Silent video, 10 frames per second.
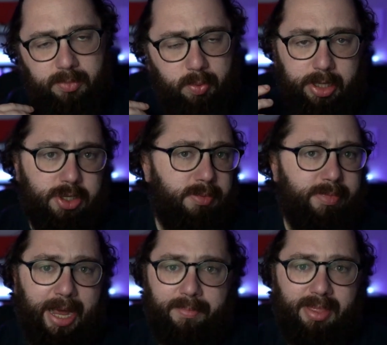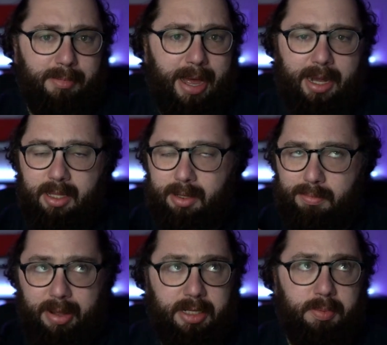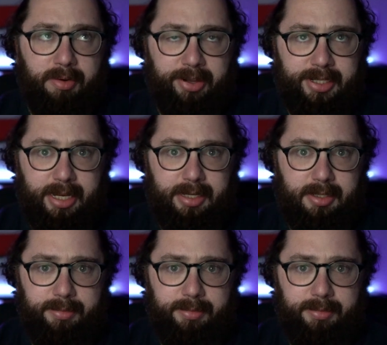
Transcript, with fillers: which, yeah, thematically makes perfect sense.